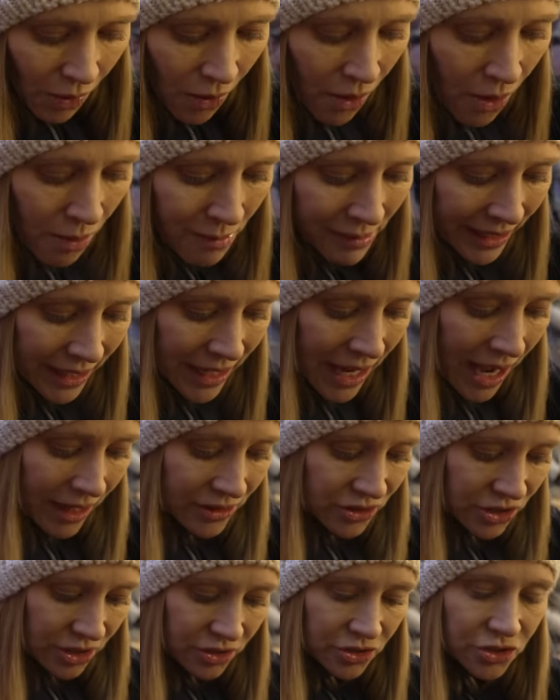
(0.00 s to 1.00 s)
Oh my
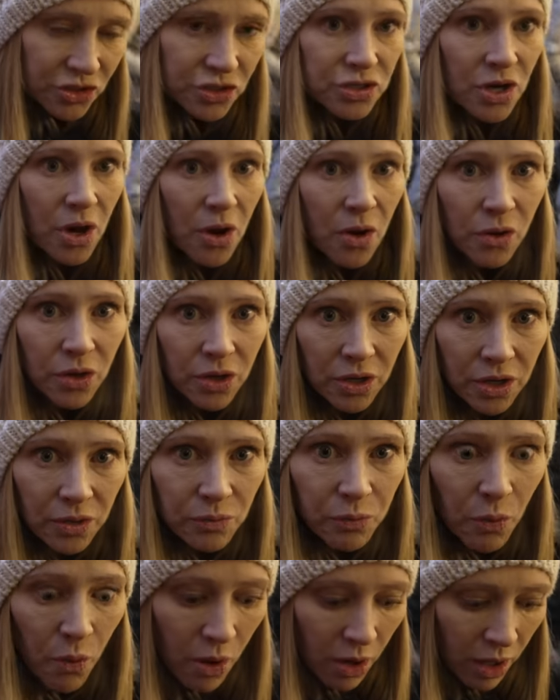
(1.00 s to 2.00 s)
gosh, it's so good,
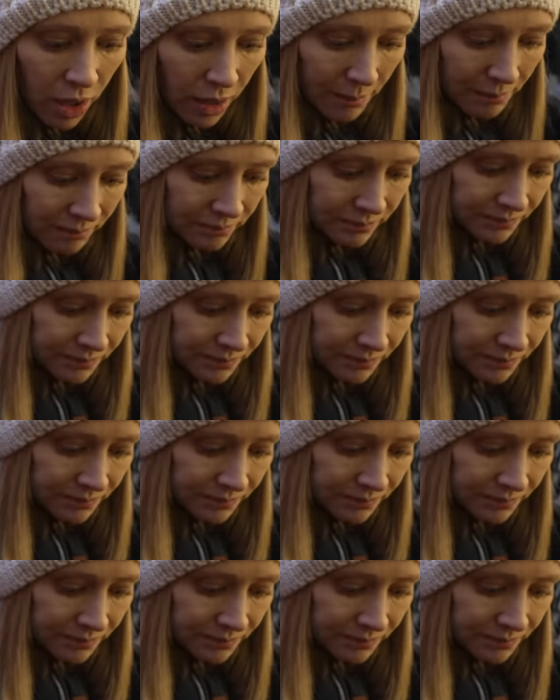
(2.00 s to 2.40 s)
warm.